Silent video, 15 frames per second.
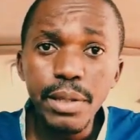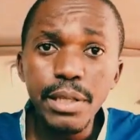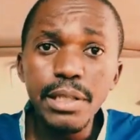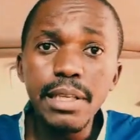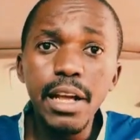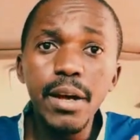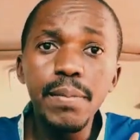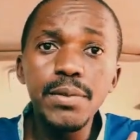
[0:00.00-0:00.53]

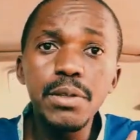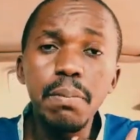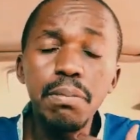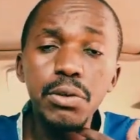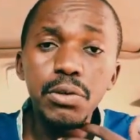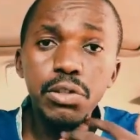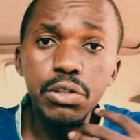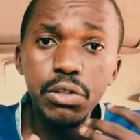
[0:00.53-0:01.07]
This helps
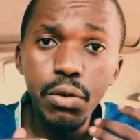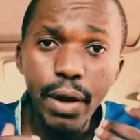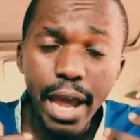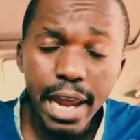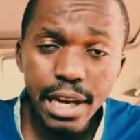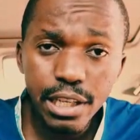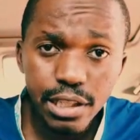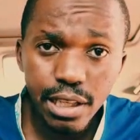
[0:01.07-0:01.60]
boost your
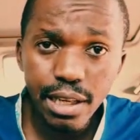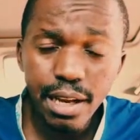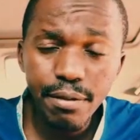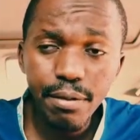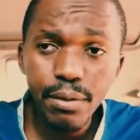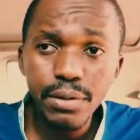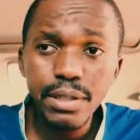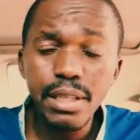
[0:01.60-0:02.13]
energy
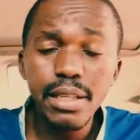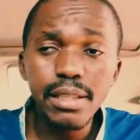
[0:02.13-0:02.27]
levels.